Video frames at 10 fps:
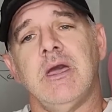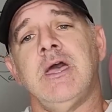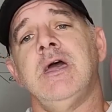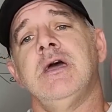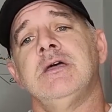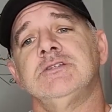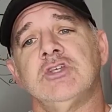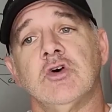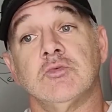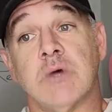and, you
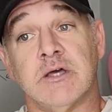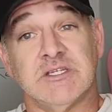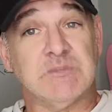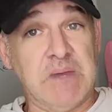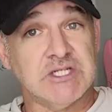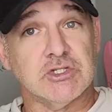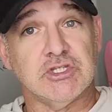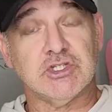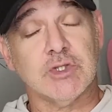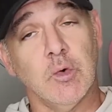know,
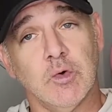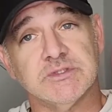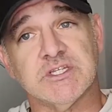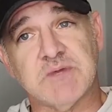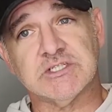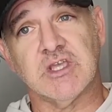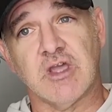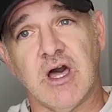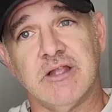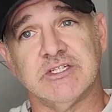especially schools, especially
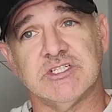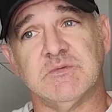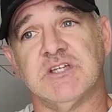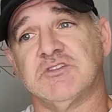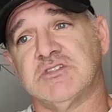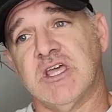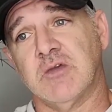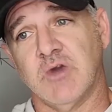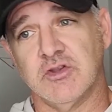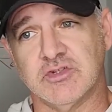colleges, because they're
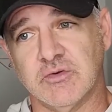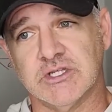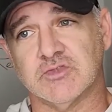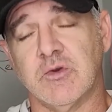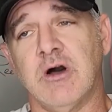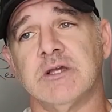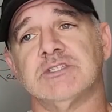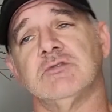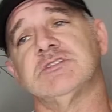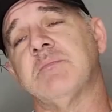saying what you're doing is wrong, and
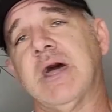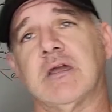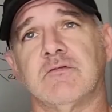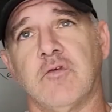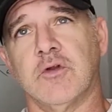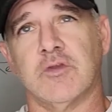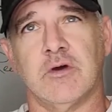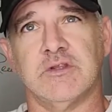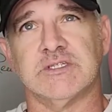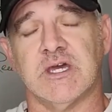so it's a back and forth and
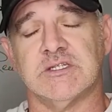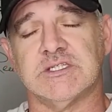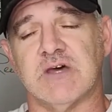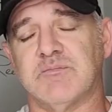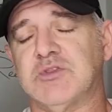all this kind of stuff.